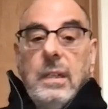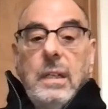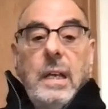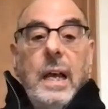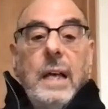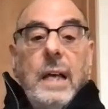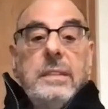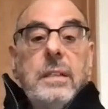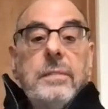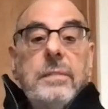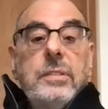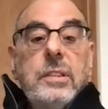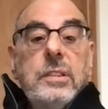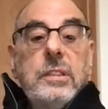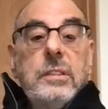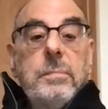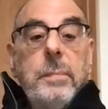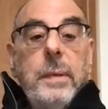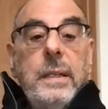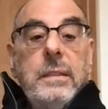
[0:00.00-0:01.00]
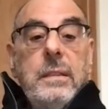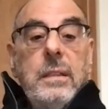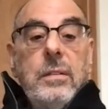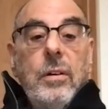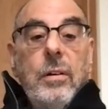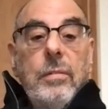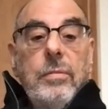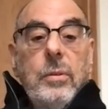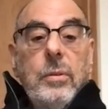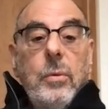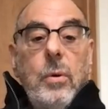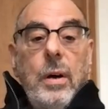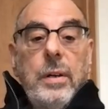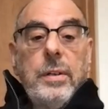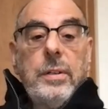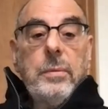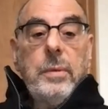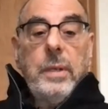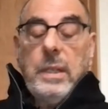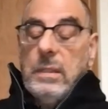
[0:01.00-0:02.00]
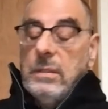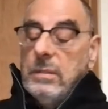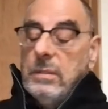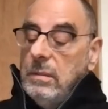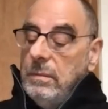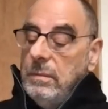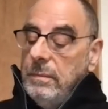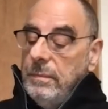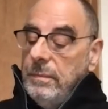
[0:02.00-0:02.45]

as if suspended over waterways.